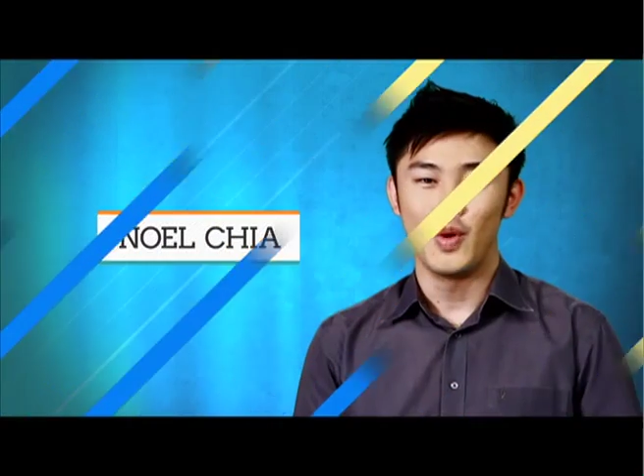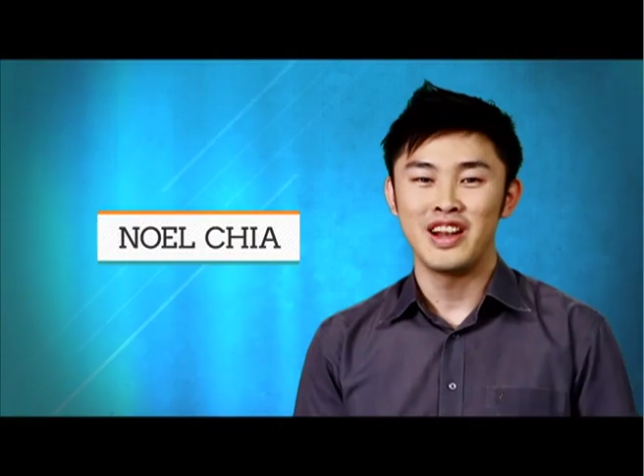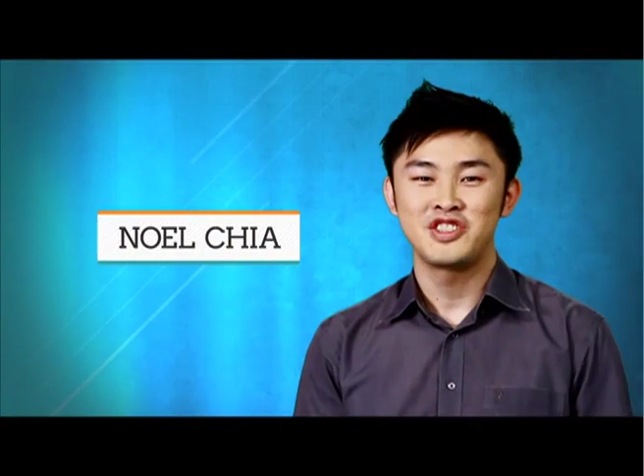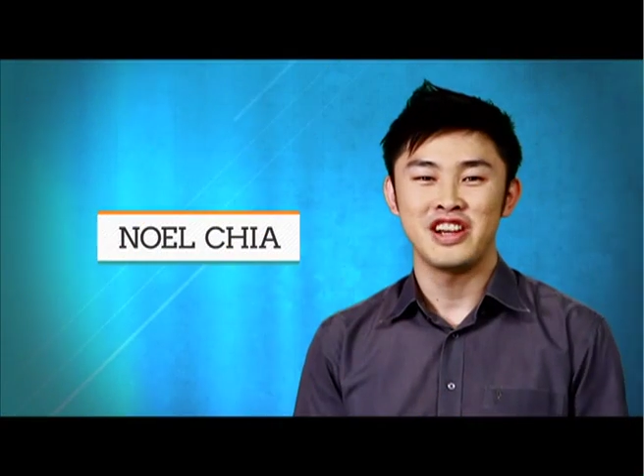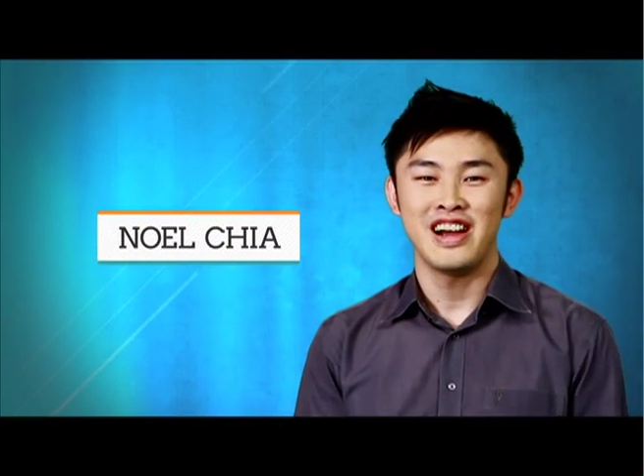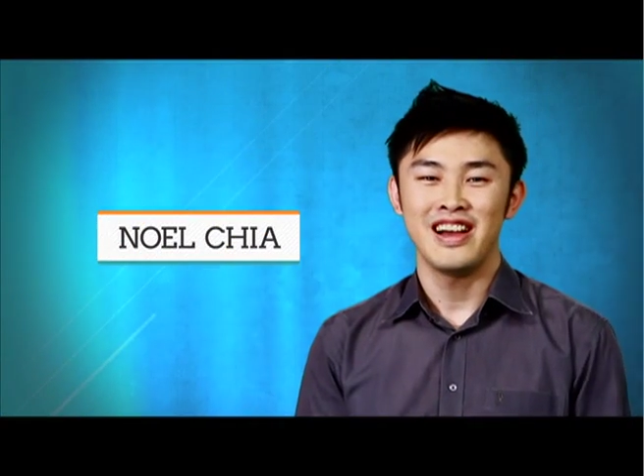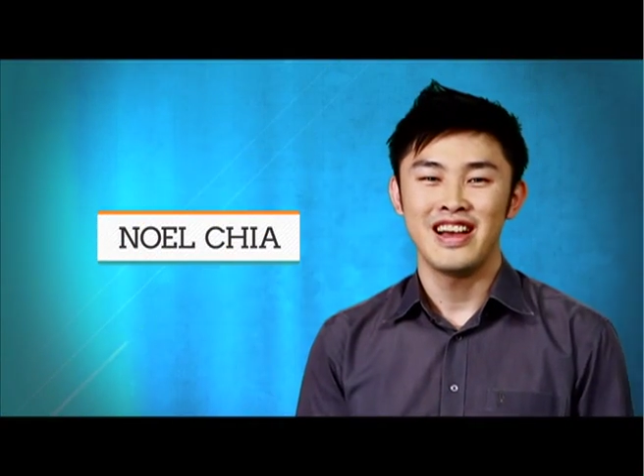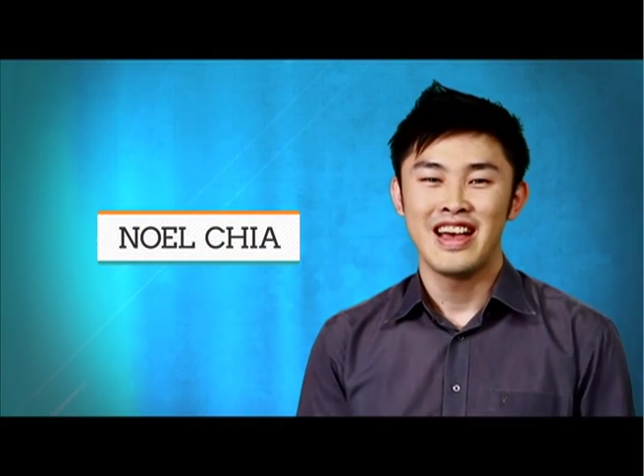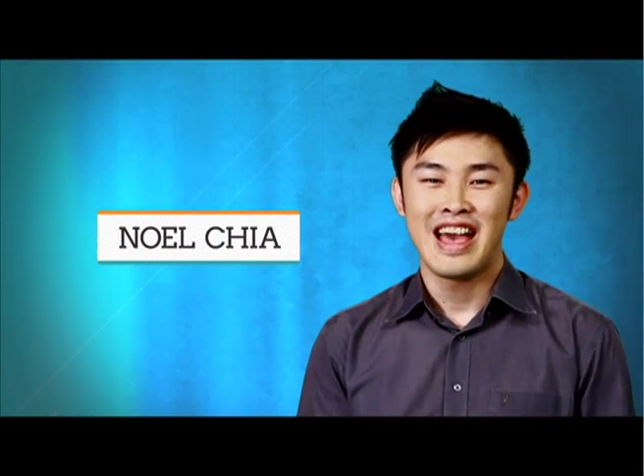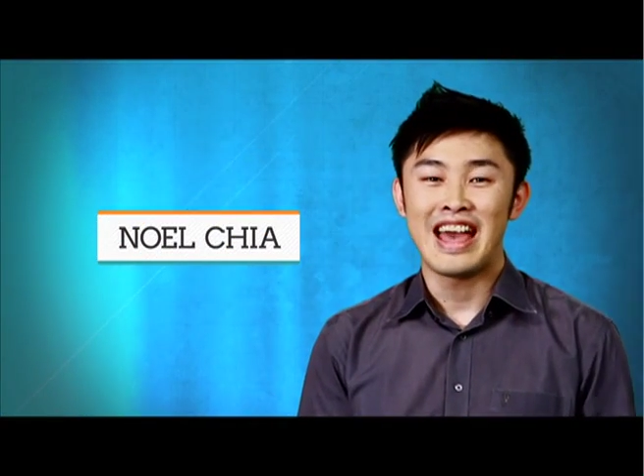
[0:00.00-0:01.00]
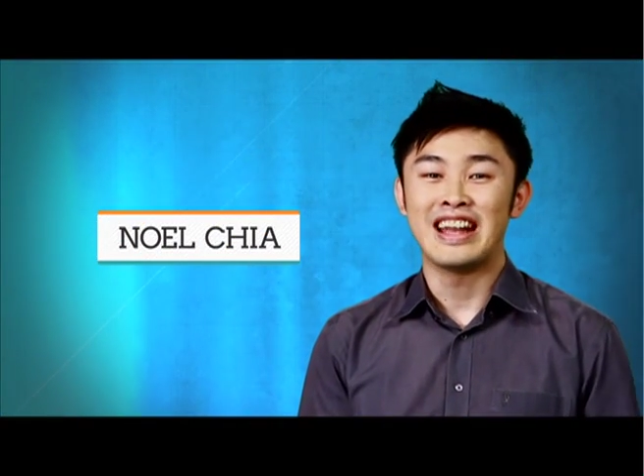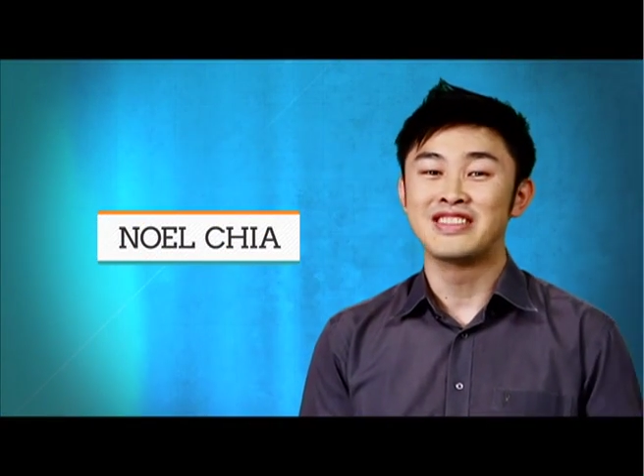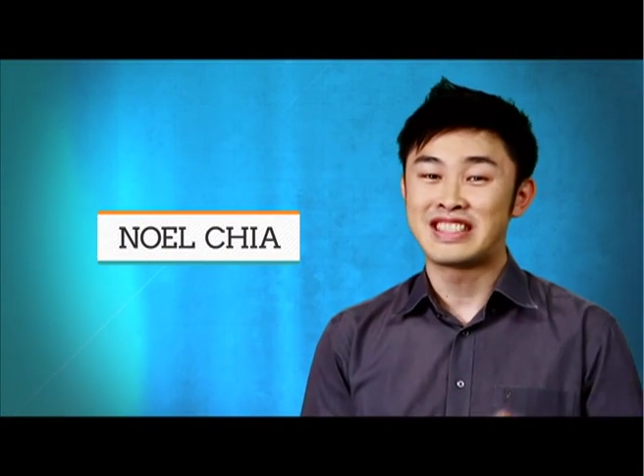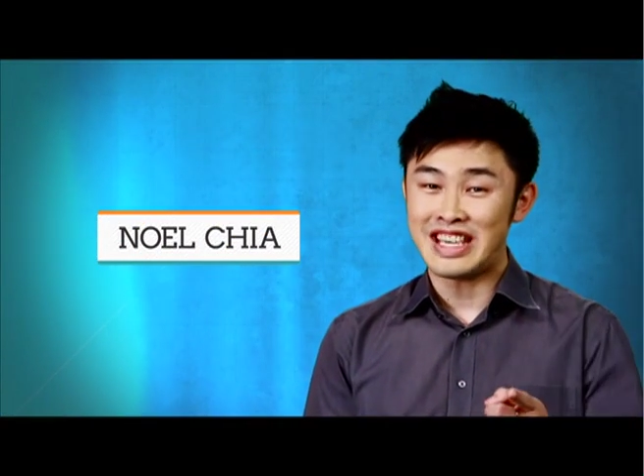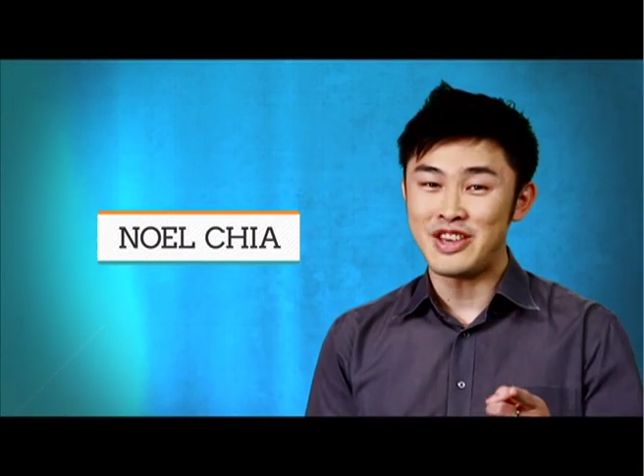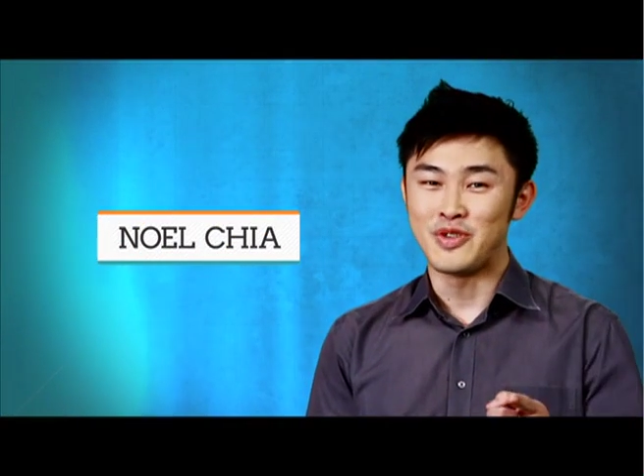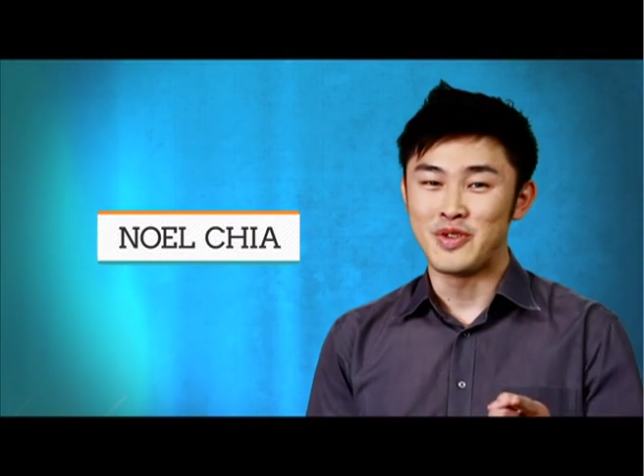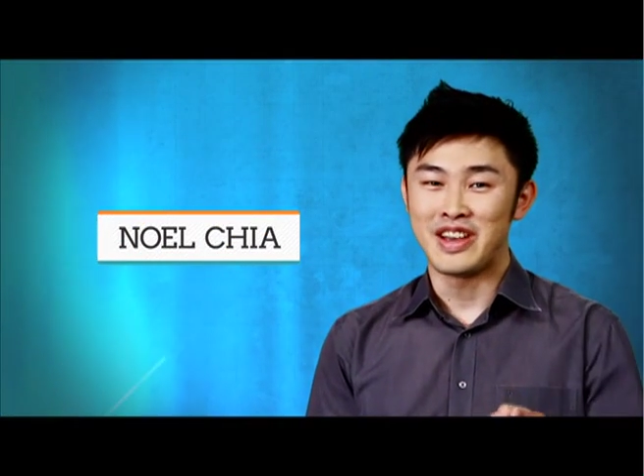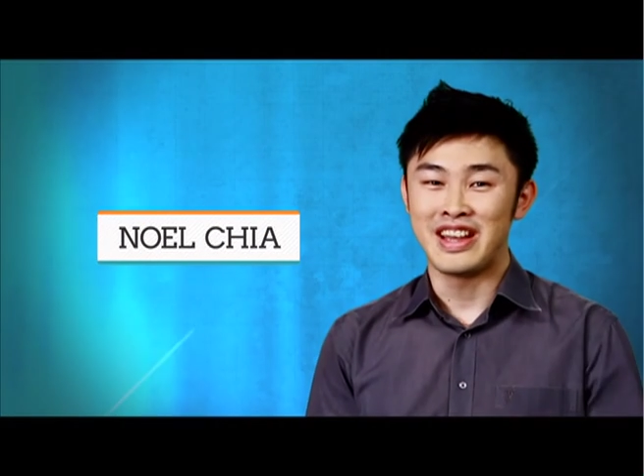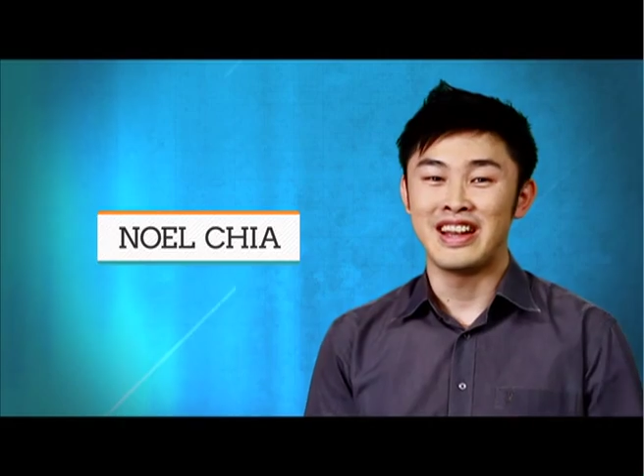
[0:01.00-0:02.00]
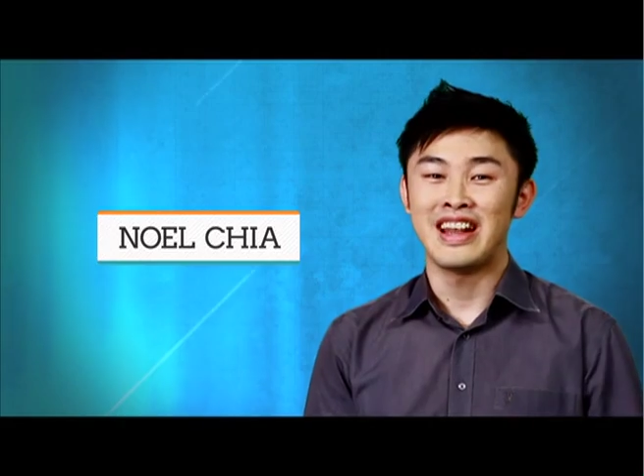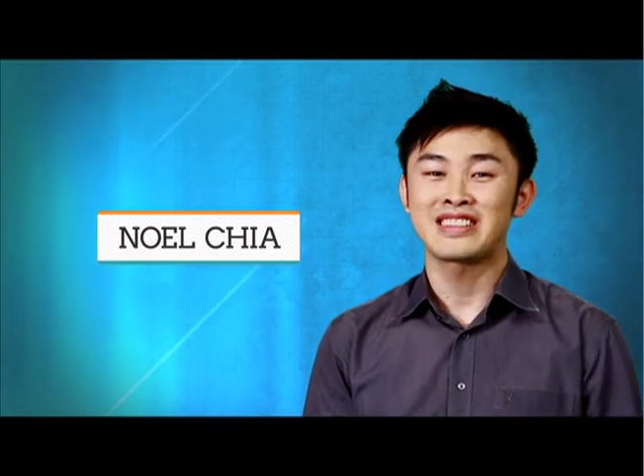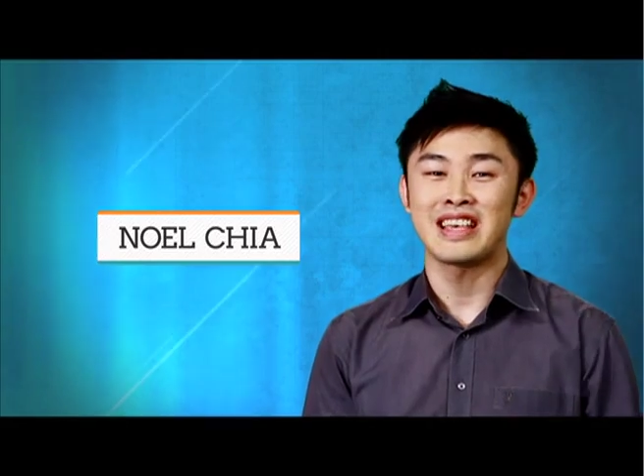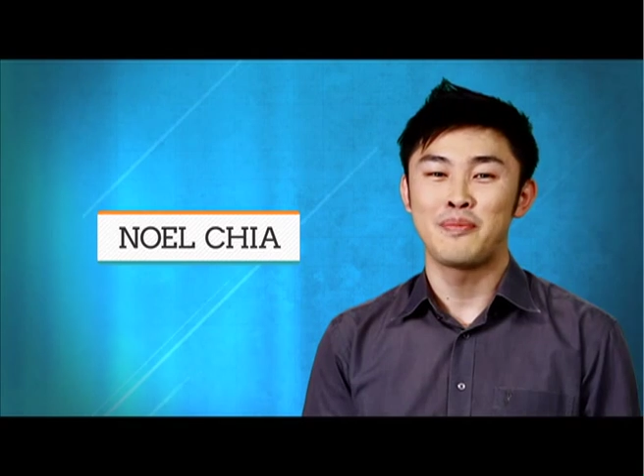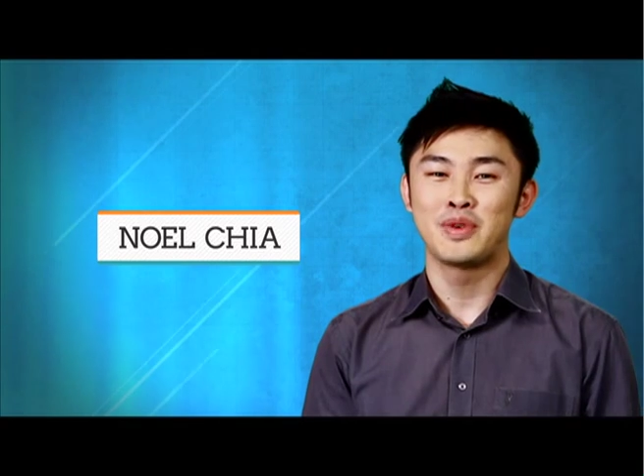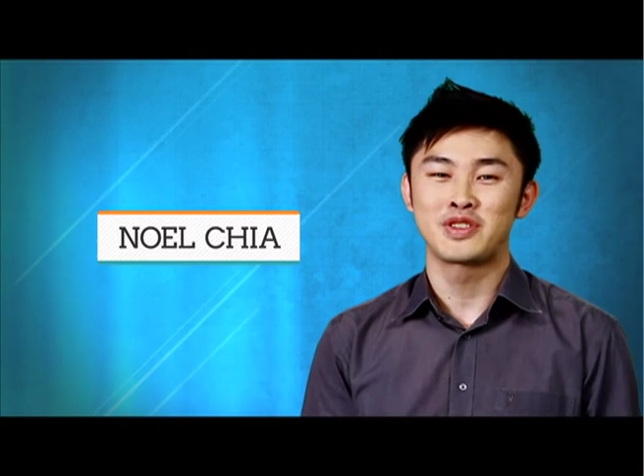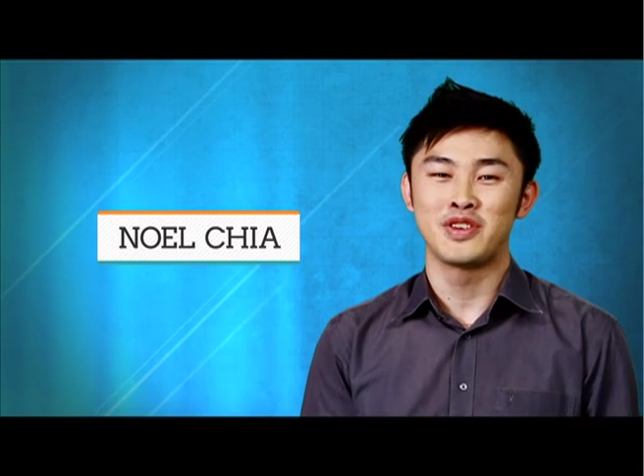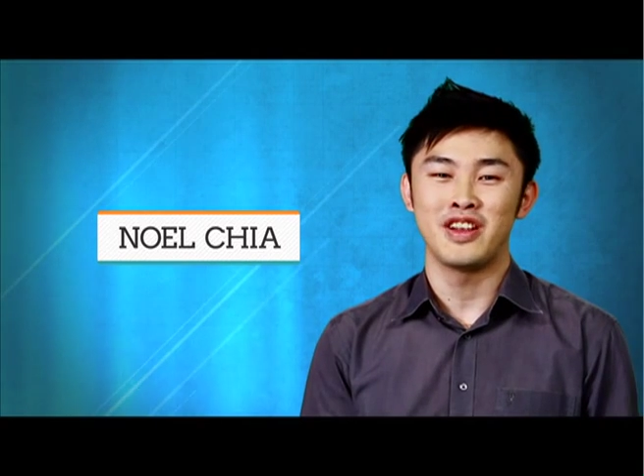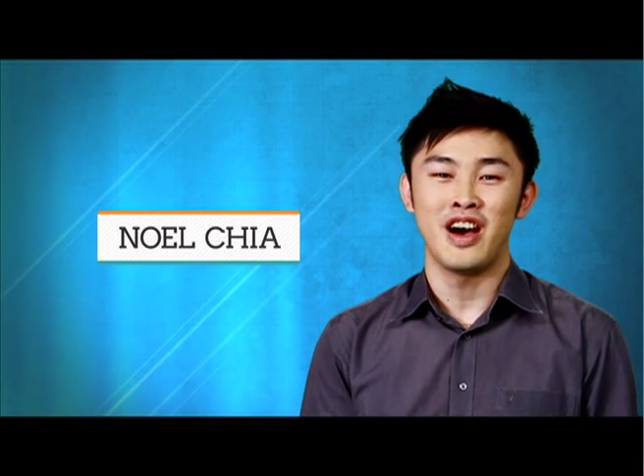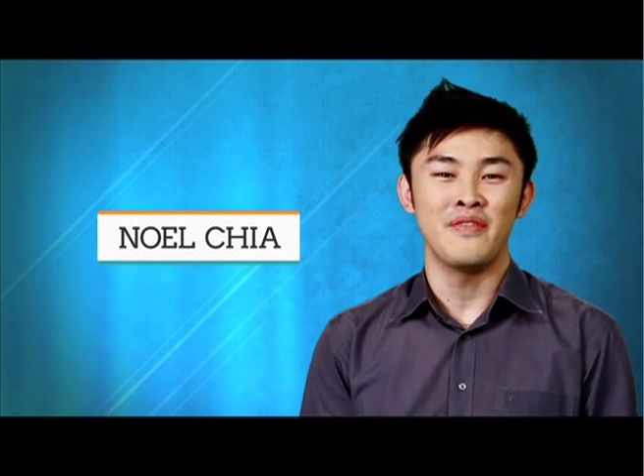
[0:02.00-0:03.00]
Noel Chia, and I'll see you in the next episode